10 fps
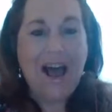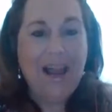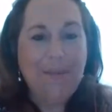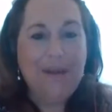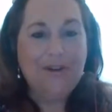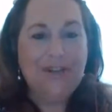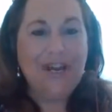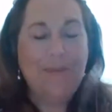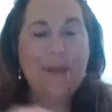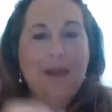I am here
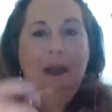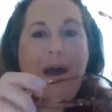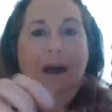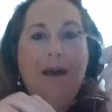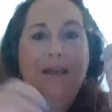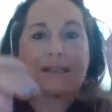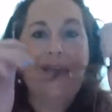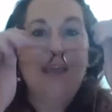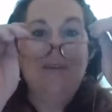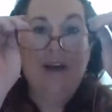today because
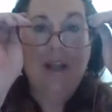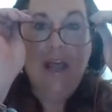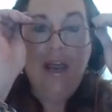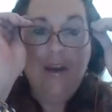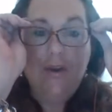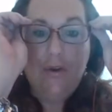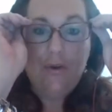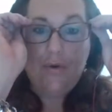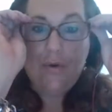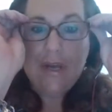I have a client
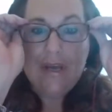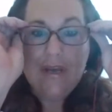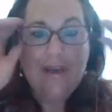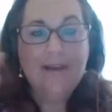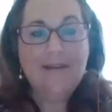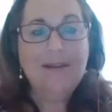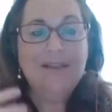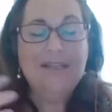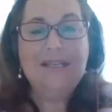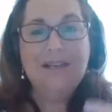who
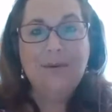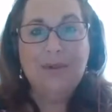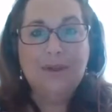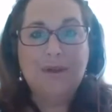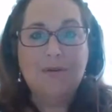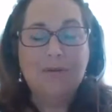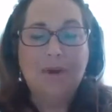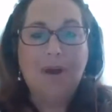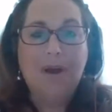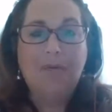is dealing with a
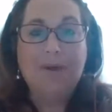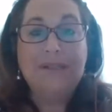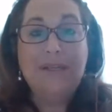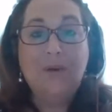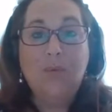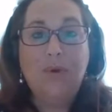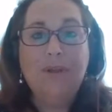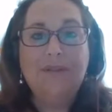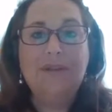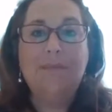resident
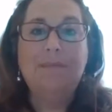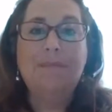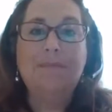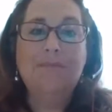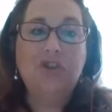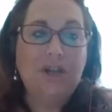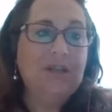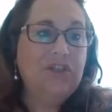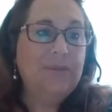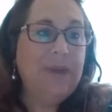with some
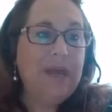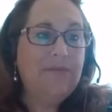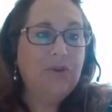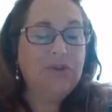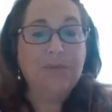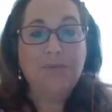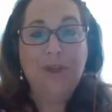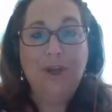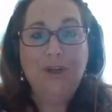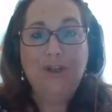challenging behaviors.
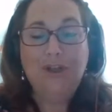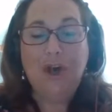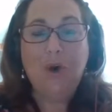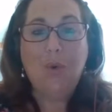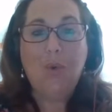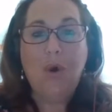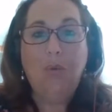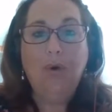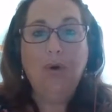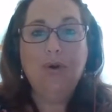So, what
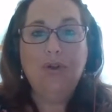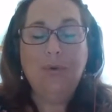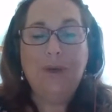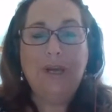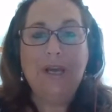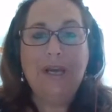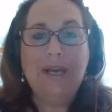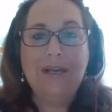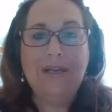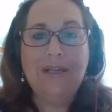we're doing
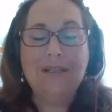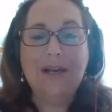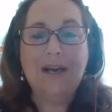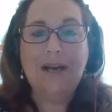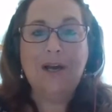is